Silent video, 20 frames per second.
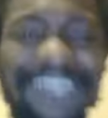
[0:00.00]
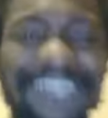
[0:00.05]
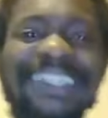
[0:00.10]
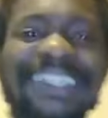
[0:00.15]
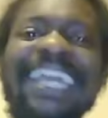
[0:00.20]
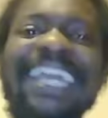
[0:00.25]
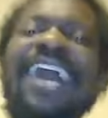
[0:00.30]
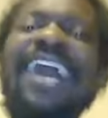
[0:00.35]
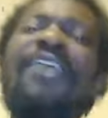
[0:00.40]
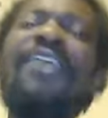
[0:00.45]

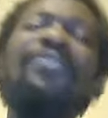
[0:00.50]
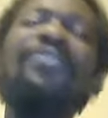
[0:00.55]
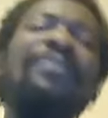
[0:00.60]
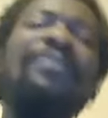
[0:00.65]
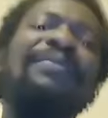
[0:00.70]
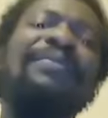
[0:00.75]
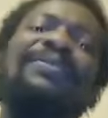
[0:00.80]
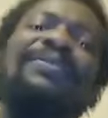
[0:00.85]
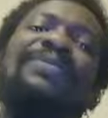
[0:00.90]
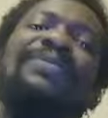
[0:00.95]
Yeah, I don't
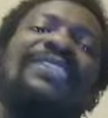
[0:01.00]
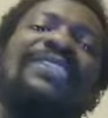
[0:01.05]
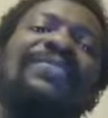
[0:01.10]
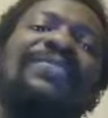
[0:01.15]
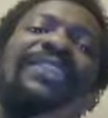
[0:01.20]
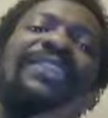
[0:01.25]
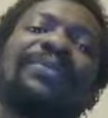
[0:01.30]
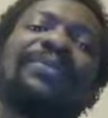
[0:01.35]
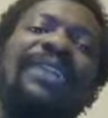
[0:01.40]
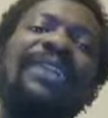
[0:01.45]
remember
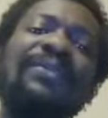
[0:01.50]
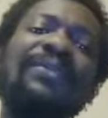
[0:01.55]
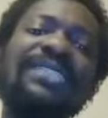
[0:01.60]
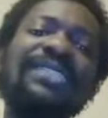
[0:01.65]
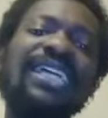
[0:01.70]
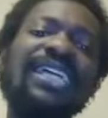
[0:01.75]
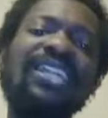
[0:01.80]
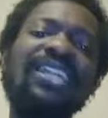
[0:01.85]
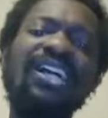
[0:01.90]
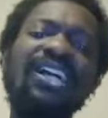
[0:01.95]
specifically what I was
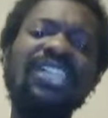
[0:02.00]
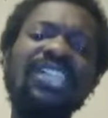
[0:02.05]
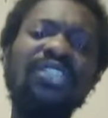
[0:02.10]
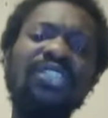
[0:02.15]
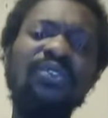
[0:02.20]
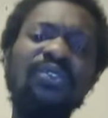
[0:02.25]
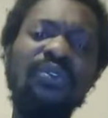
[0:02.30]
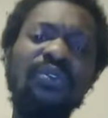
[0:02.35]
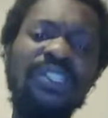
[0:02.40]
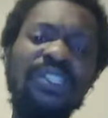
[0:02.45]
saying. Nah, it's
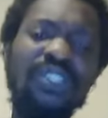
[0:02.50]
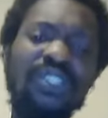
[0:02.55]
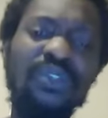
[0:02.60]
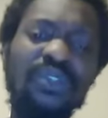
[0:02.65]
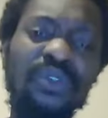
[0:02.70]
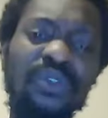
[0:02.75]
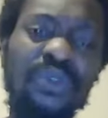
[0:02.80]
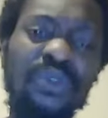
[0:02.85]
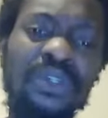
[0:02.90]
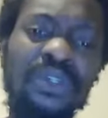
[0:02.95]
cool.
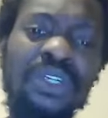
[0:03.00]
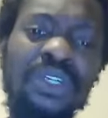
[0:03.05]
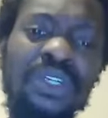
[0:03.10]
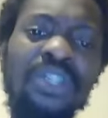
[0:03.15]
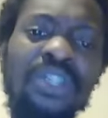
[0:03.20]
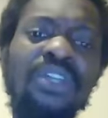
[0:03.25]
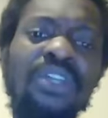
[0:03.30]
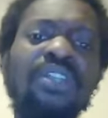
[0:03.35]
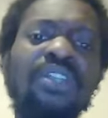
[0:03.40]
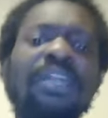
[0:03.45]

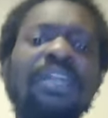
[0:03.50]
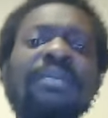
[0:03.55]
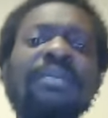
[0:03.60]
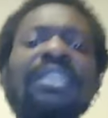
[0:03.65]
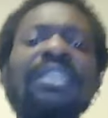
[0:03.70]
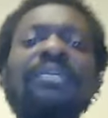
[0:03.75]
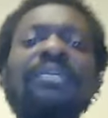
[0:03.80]
Let me